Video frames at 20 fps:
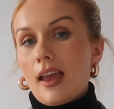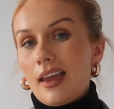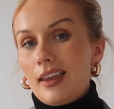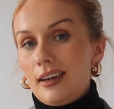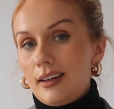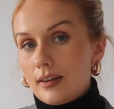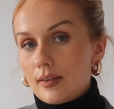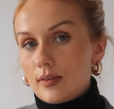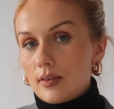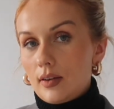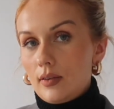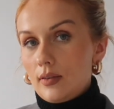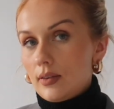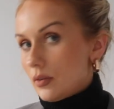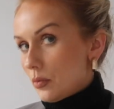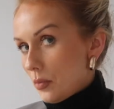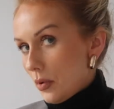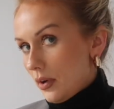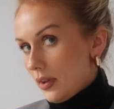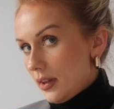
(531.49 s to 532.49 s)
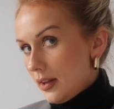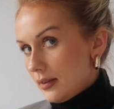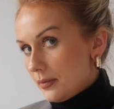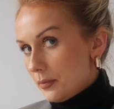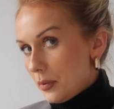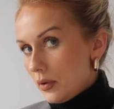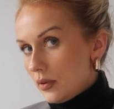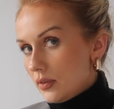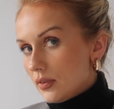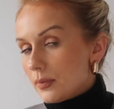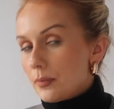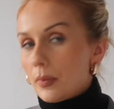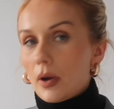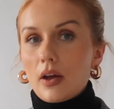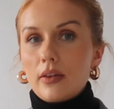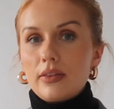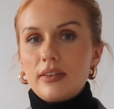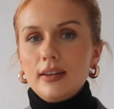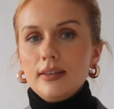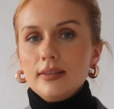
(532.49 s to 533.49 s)
Enix used to wear these boots,
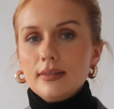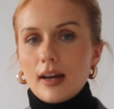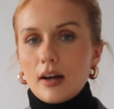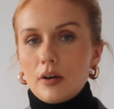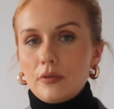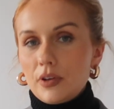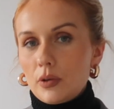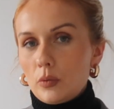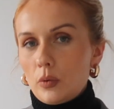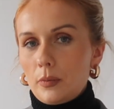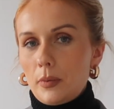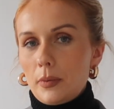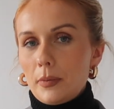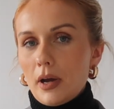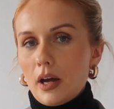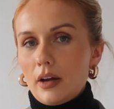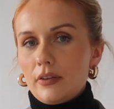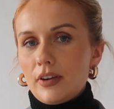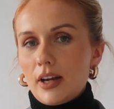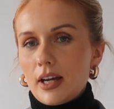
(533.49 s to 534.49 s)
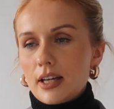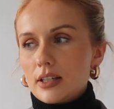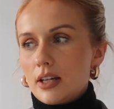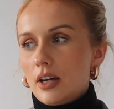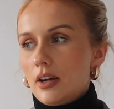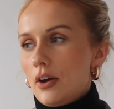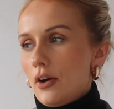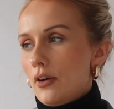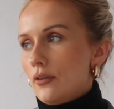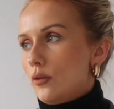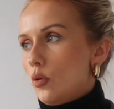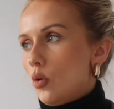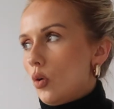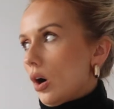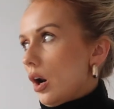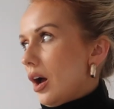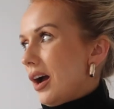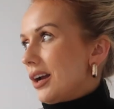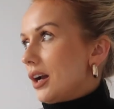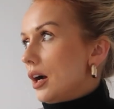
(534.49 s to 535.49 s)
but this outfit would be perfect for
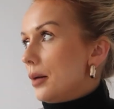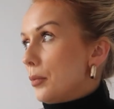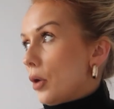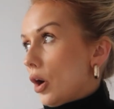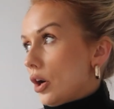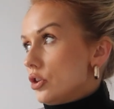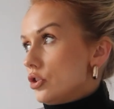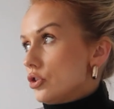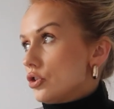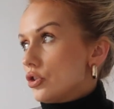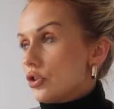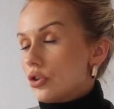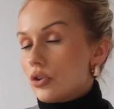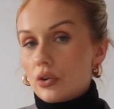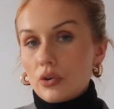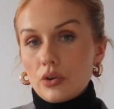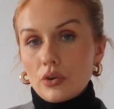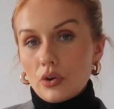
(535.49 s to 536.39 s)
like a brunch,